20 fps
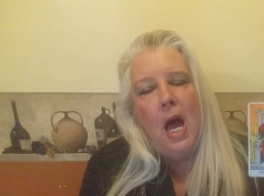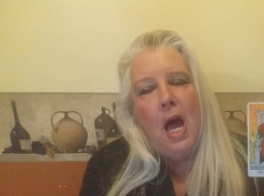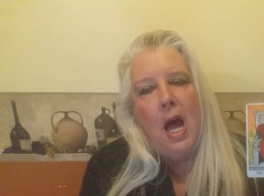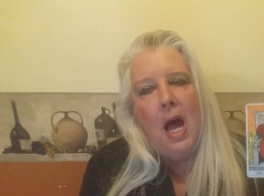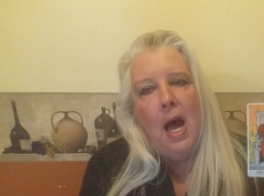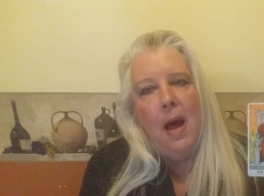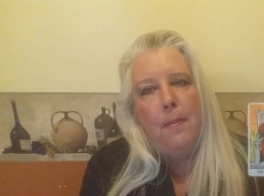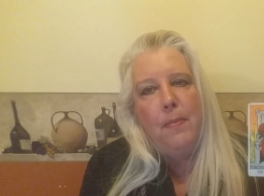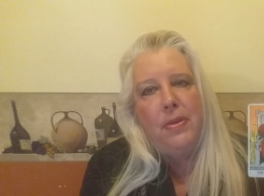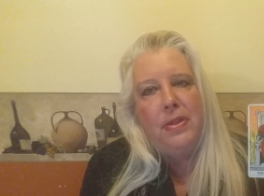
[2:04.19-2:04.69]

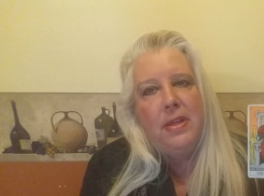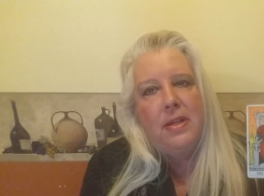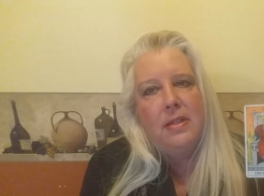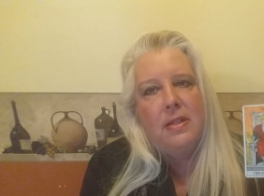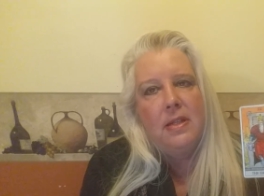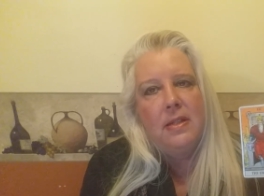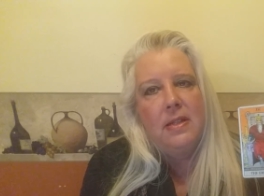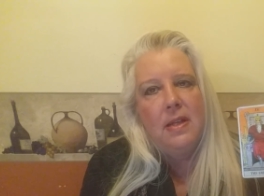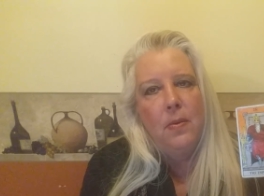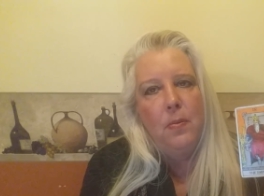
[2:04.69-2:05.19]
Uh, but
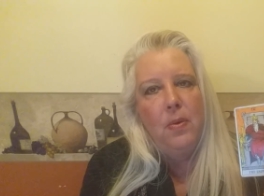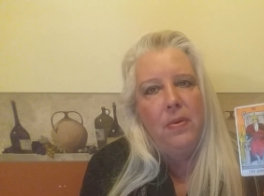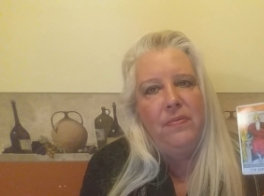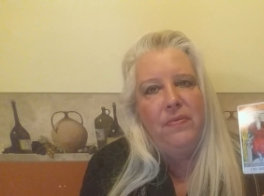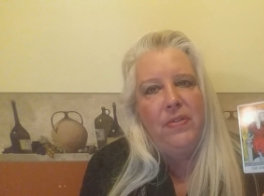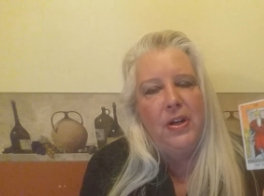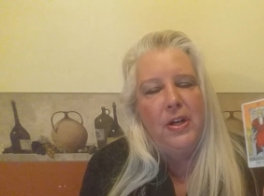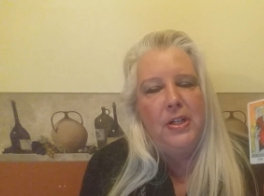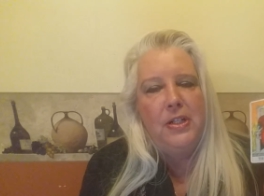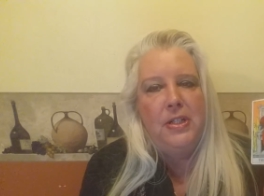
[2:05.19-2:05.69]
this is someone
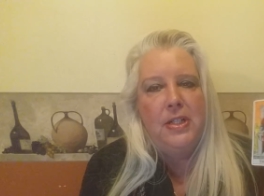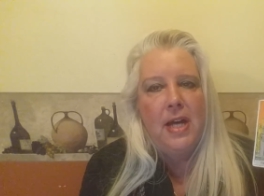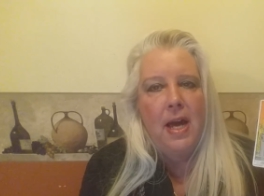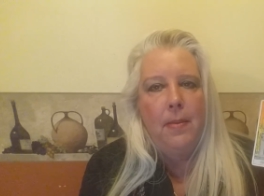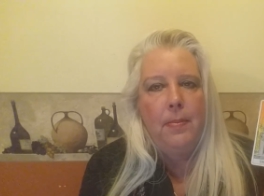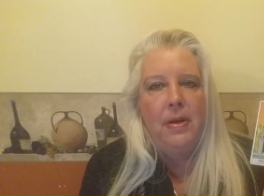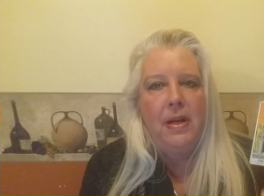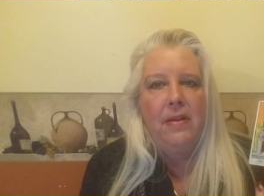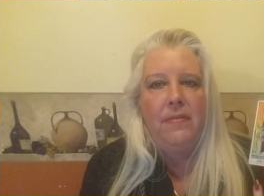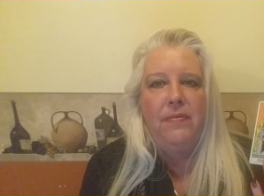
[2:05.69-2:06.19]
very
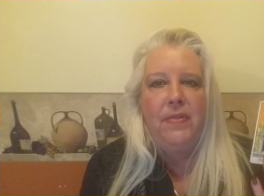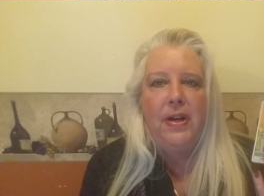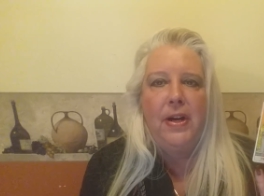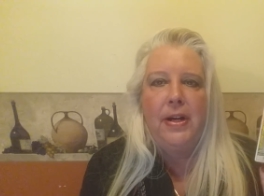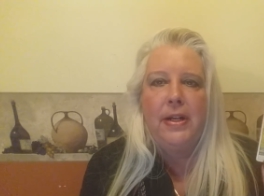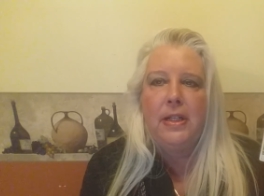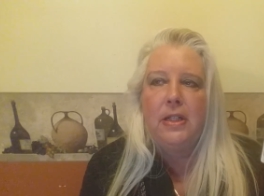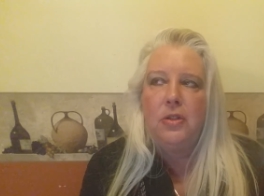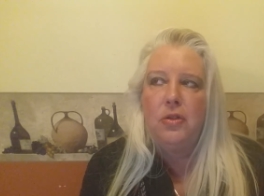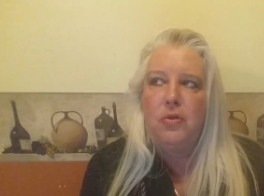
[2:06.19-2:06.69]
dominant,
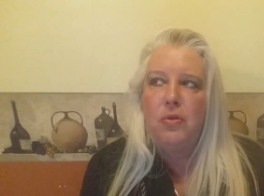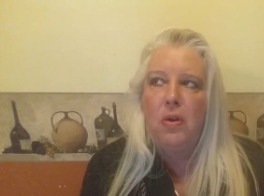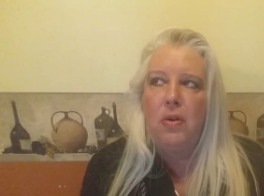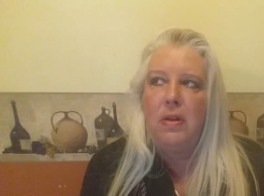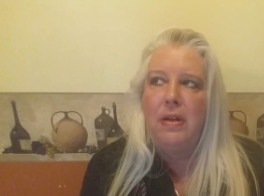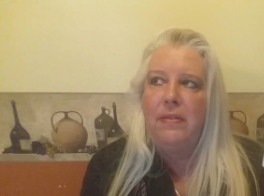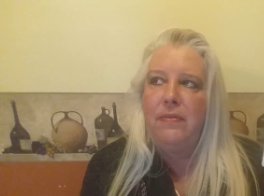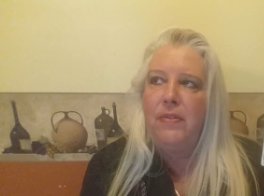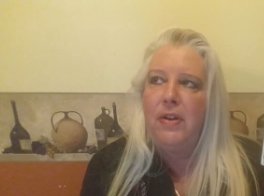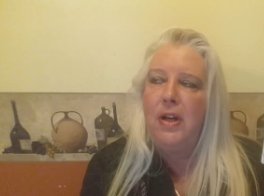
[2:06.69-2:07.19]
very
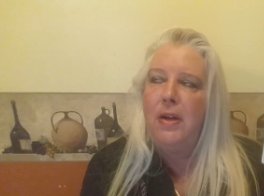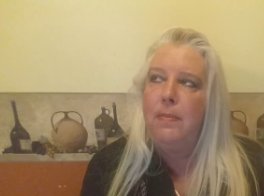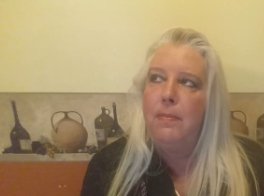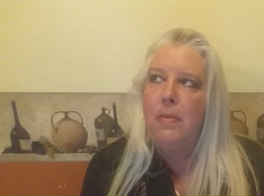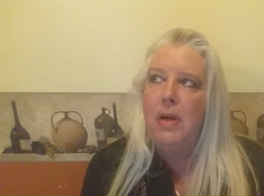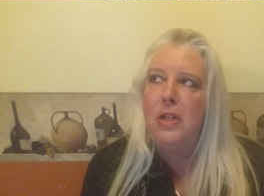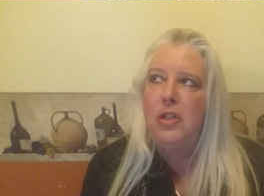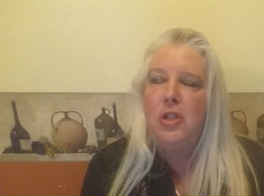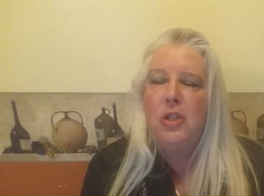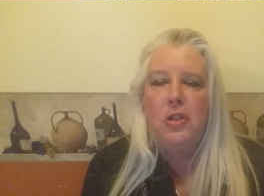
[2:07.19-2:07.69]
controlling, very
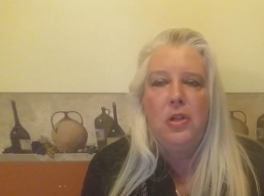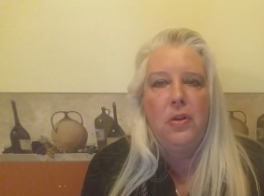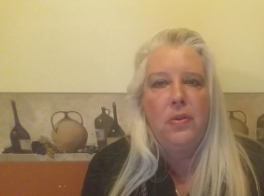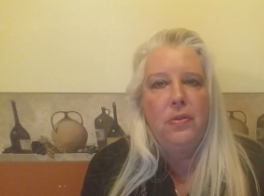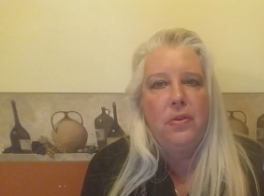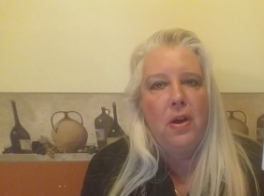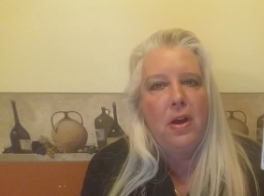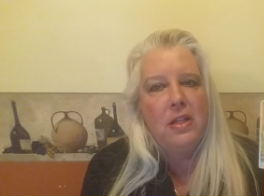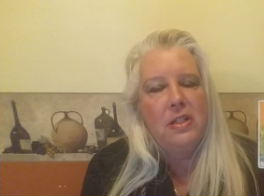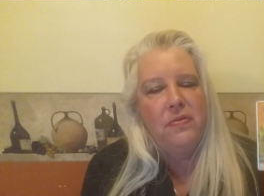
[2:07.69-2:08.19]
much in your
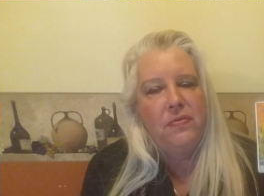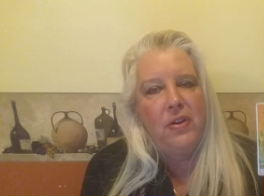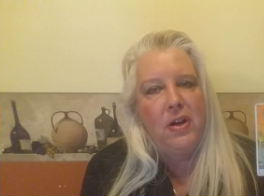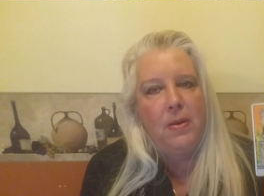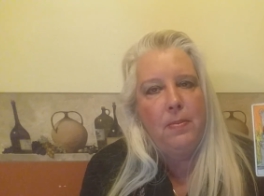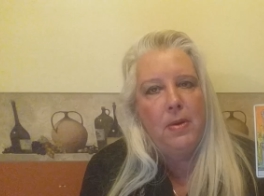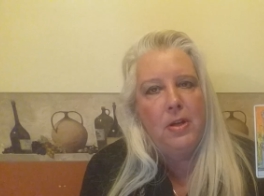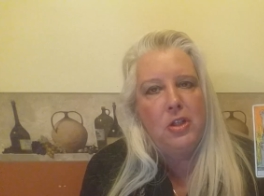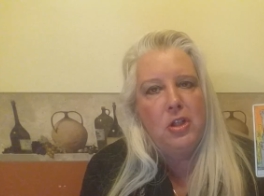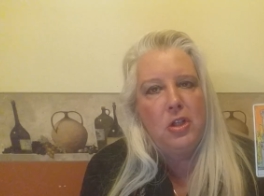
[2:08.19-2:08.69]
thoughts,
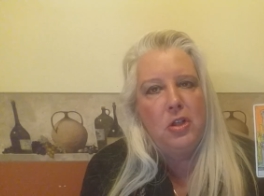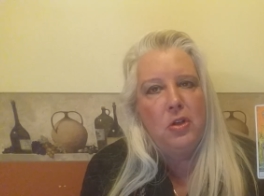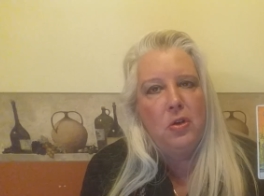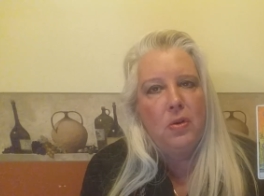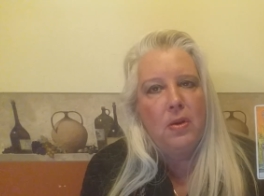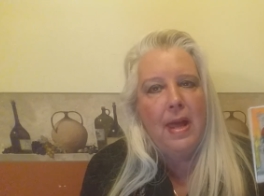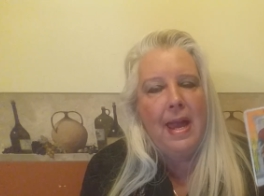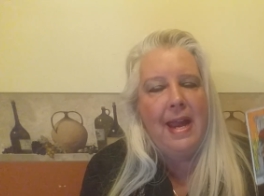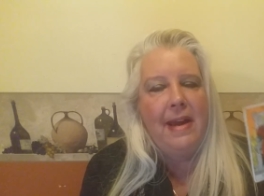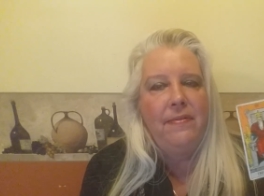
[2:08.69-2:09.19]
very much in
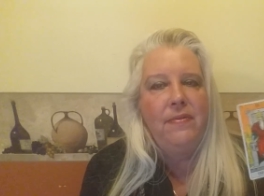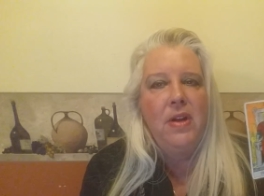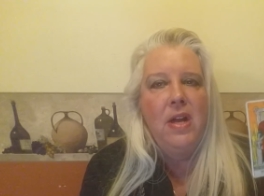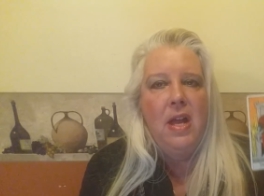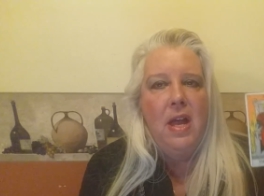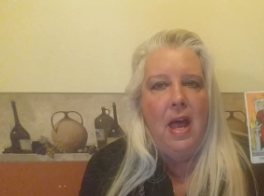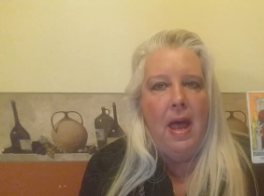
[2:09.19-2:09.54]
your life.